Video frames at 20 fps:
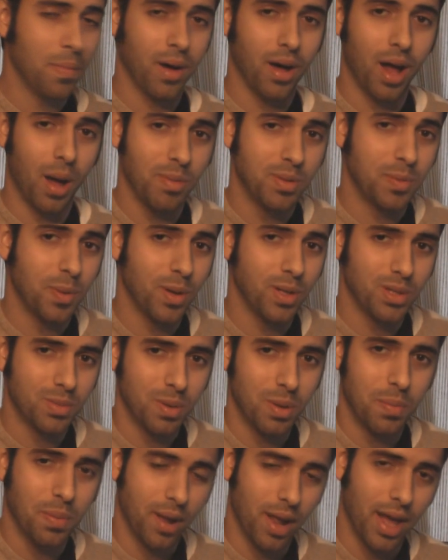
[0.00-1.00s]
but I'm supposed to
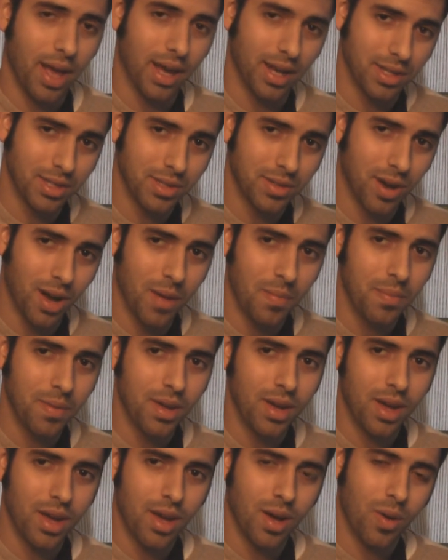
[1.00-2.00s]
be playing a strum,
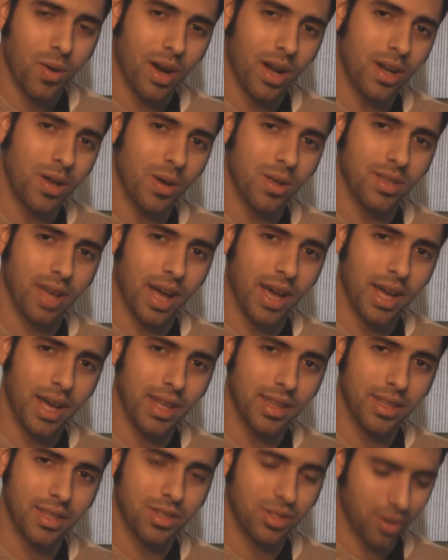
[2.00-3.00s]
what I do is I
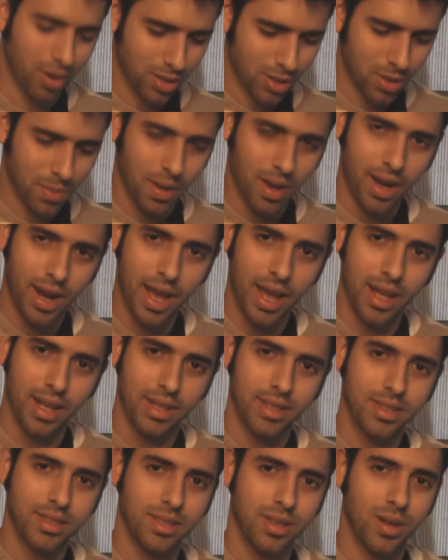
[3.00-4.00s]
hit the strings with my
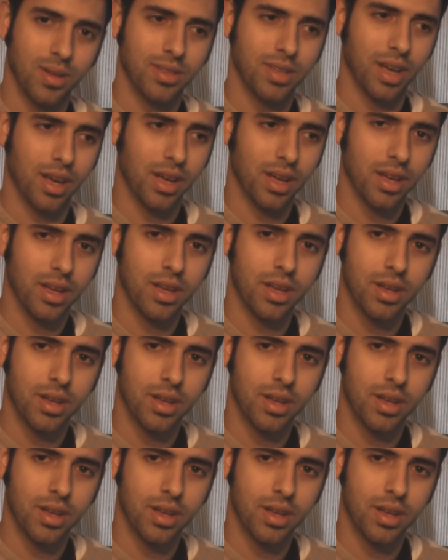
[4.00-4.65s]
nails. So it's like